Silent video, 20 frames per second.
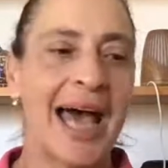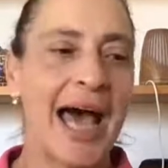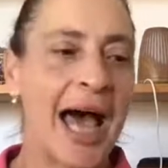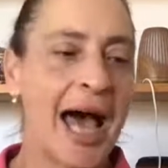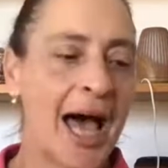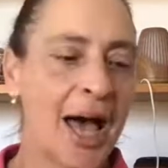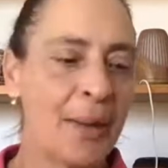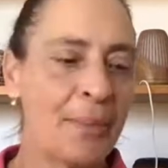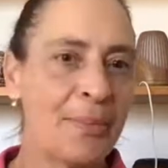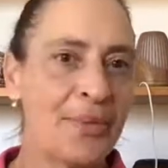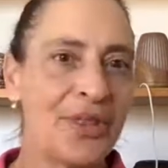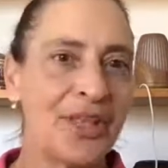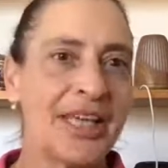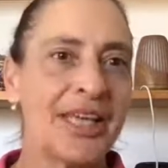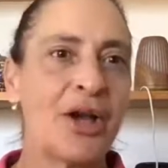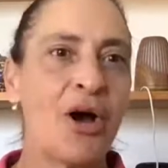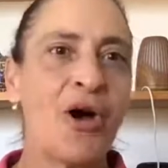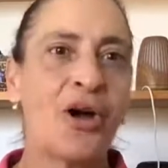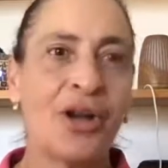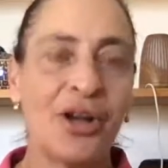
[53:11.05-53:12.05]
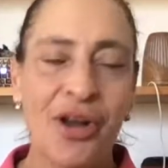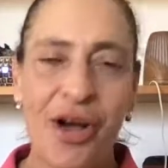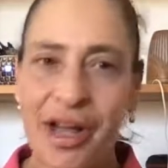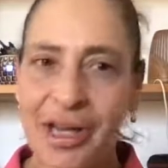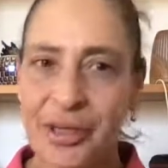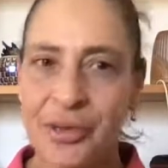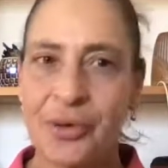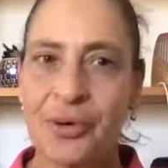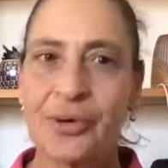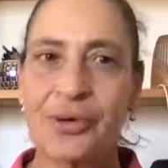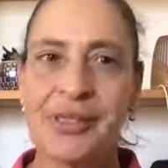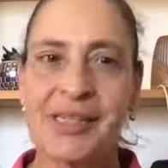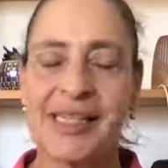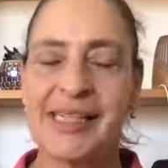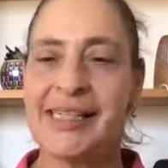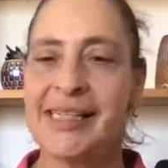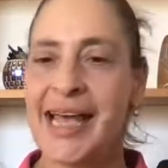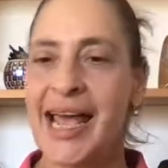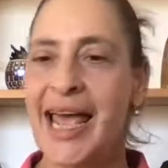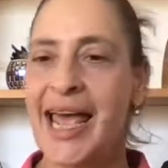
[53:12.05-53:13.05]
the online
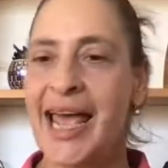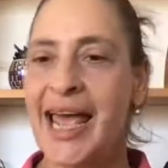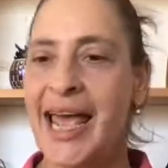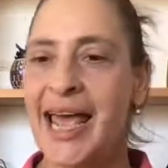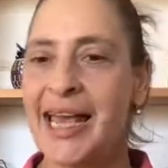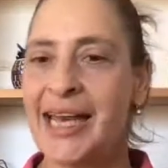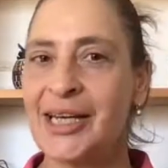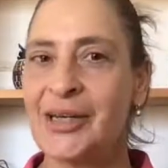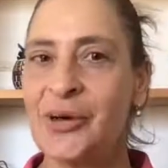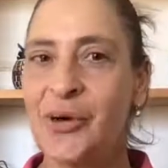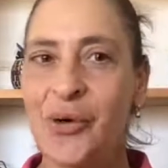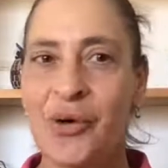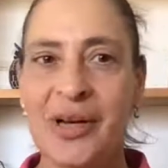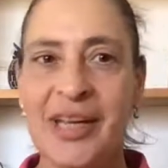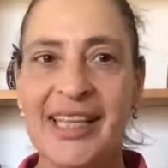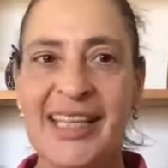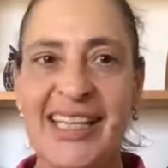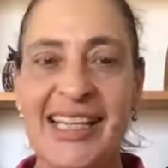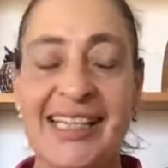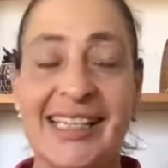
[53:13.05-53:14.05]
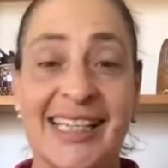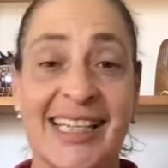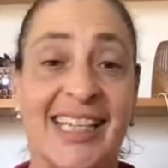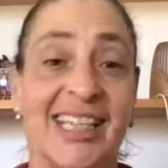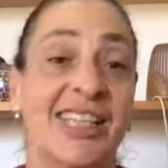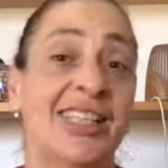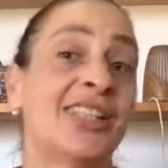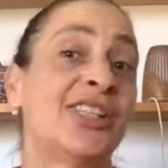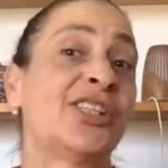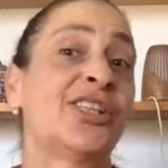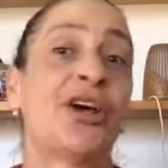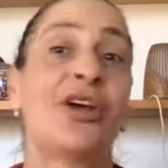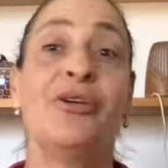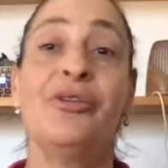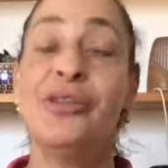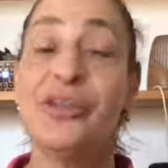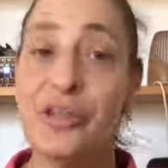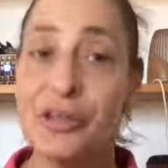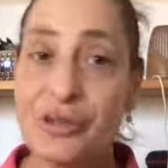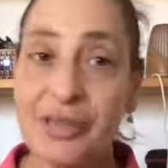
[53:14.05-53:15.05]
courses and all of this is so
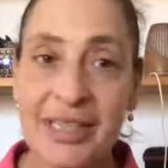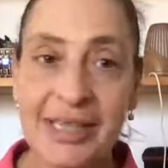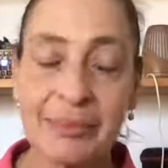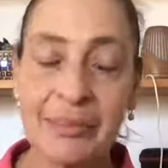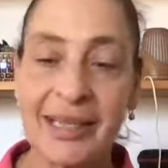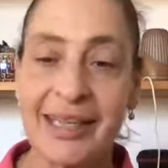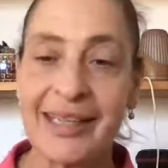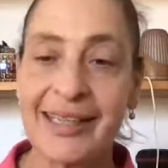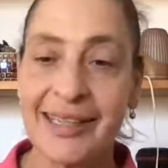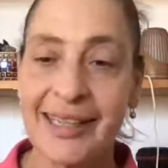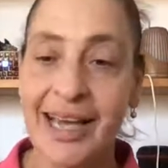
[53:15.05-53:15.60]
new to me.